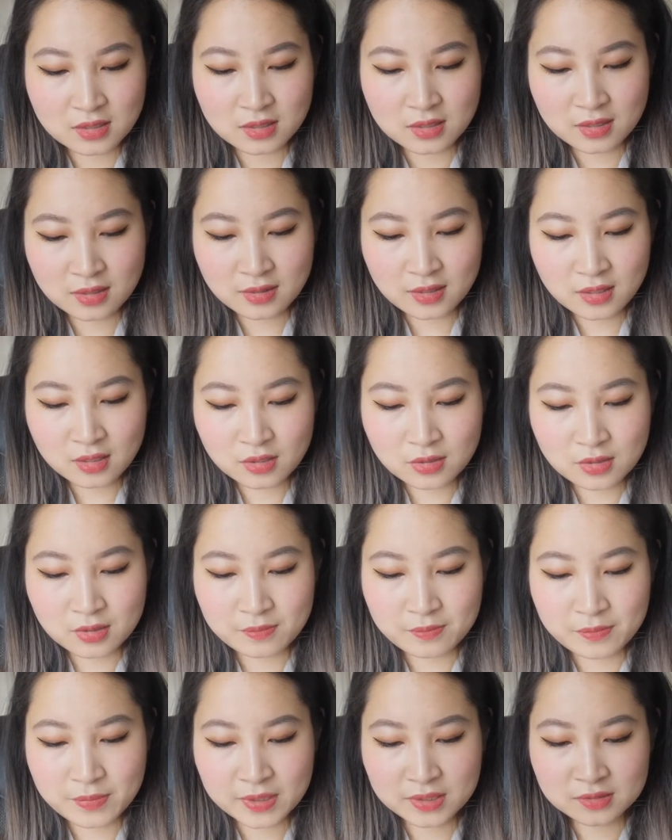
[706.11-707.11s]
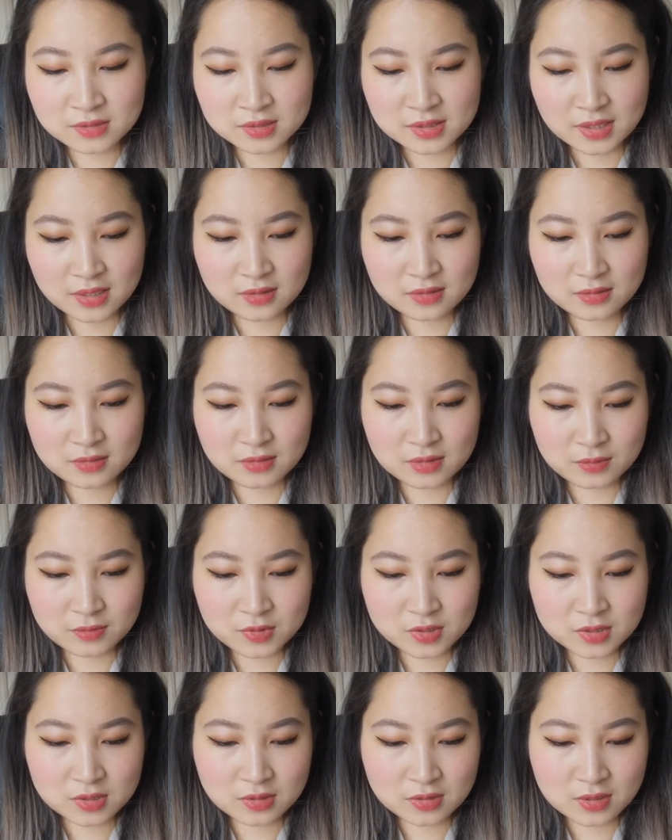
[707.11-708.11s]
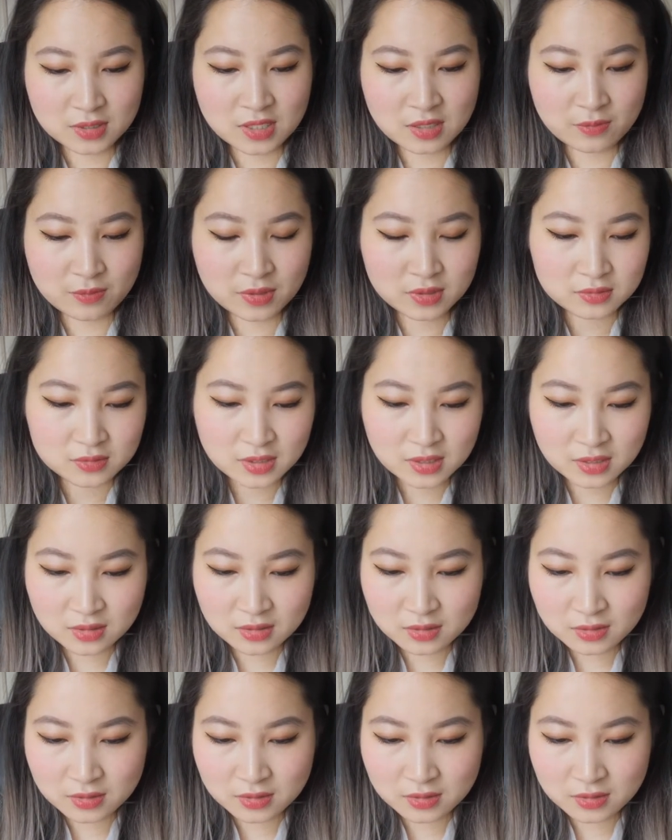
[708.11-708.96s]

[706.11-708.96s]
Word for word: I think you can build it. I'm just going to keep building.